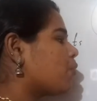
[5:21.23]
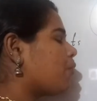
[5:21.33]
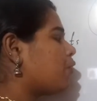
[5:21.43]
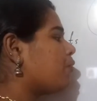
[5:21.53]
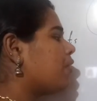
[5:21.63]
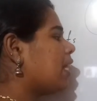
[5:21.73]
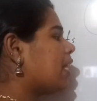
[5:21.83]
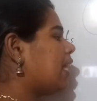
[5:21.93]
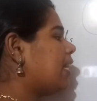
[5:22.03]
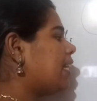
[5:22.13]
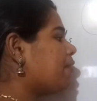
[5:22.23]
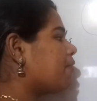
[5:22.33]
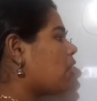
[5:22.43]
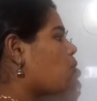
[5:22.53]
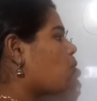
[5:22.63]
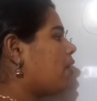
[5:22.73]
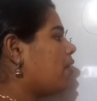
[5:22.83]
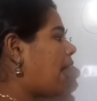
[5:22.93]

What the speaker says: when we cut a flower